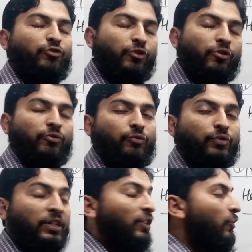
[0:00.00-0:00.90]
to
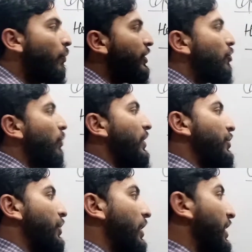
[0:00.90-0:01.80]
choose which one
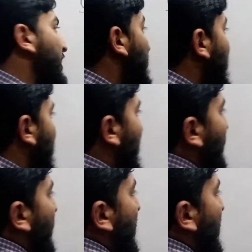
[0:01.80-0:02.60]
is correct. If